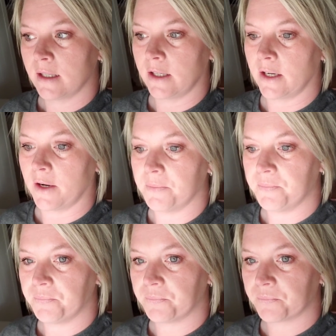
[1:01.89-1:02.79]
you know,
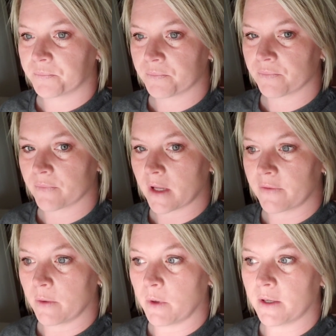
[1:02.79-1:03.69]

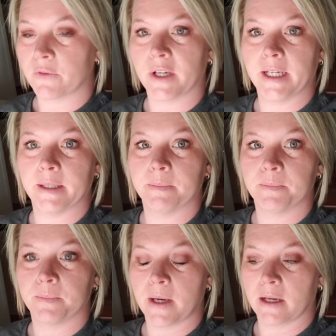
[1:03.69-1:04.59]
if it wasn't for him,
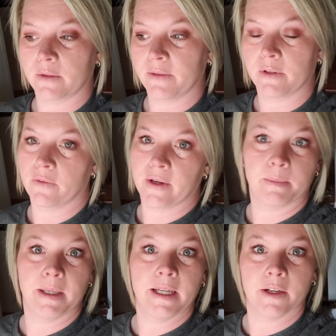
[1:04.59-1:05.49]
I don't even know if
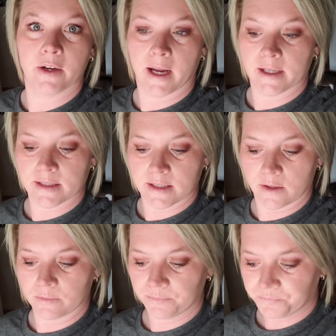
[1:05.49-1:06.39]
I'd be here, guys.
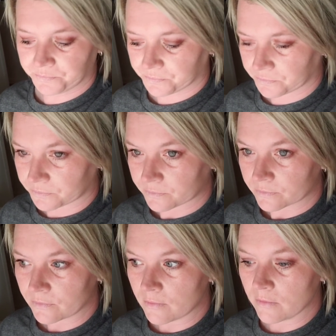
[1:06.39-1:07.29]
So,
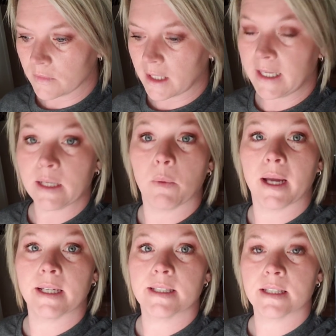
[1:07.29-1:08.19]

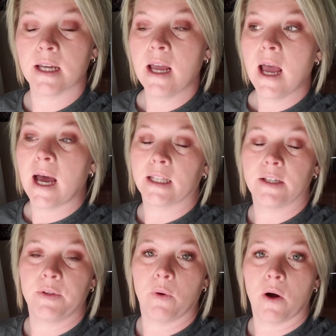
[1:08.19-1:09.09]
anyways, I
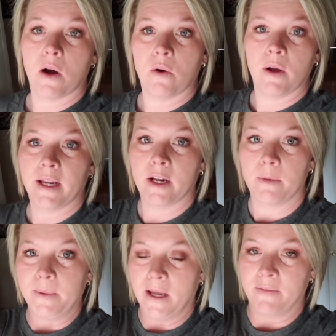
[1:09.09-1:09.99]
love you all and I
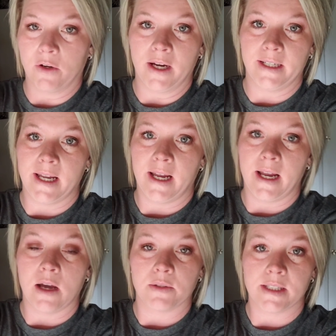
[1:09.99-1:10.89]
hope you have a great
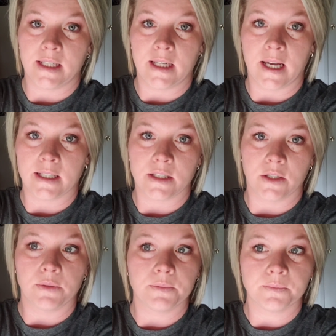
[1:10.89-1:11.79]
day. I'll see you guys
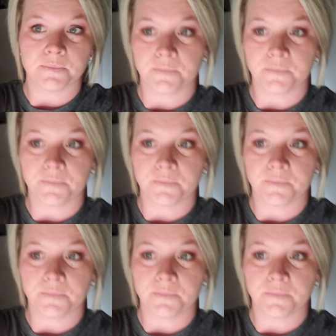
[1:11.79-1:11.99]
soon.